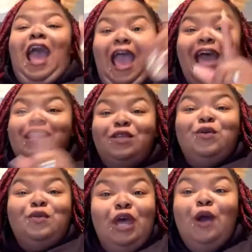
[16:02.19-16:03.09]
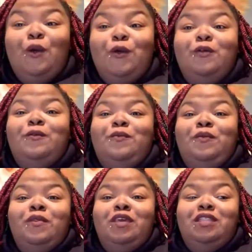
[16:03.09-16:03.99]
I do know
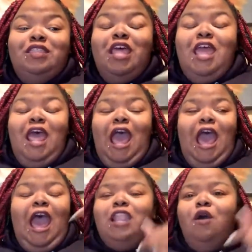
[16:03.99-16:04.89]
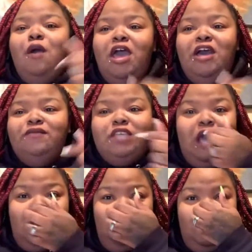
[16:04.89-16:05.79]
that I don't have to
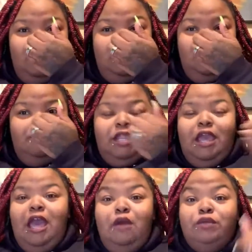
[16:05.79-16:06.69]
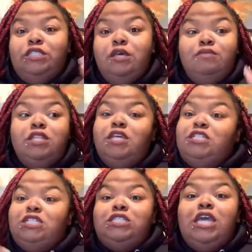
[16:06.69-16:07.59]
always come to God with something
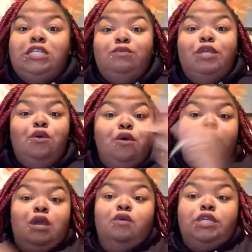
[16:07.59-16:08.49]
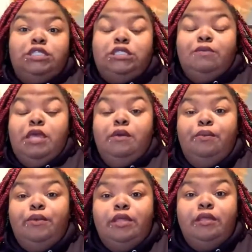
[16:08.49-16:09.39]
that just takes me going to go get some
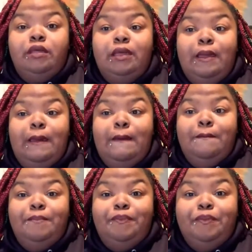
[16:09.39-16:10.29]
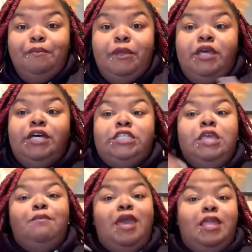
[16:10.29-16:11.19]
help with. Because
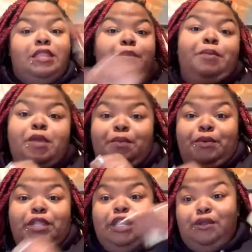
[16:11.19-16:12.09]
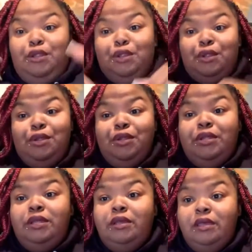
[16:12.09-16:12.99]
he made them people that are here.
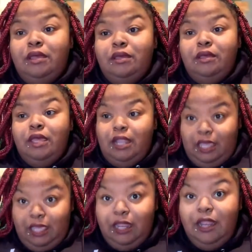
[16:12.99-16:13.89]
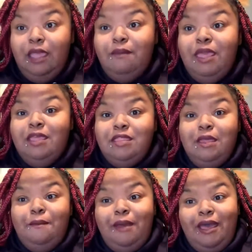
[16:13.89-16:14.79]
Can I get an amen,
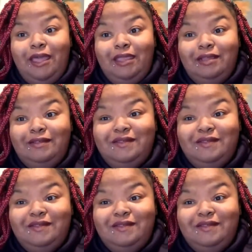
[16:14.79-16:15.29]
somebody?